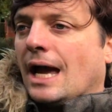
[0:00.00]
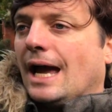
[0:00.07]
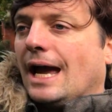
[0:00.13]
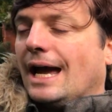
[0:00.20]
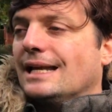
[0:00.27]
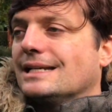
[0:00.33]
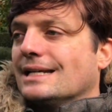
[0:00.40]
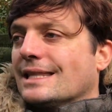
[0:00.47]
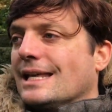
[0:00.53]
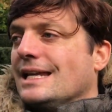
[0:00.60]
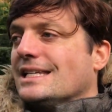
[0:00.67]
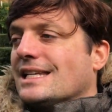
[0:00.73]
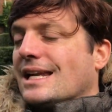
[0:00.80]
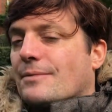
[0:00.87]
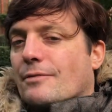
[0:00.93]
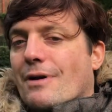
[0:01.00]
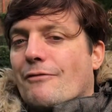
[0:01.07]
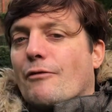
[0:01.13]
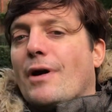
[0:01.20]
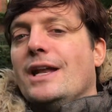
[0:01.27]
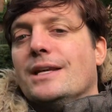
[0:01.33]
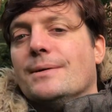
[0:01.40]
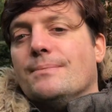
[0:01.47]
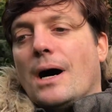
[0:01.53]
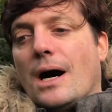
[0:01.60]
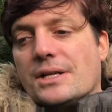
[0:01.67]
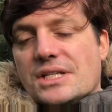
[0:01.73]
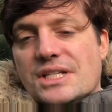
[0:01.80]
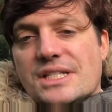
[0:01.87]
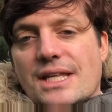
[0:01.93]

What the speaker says: And then he set up the Referendum Party,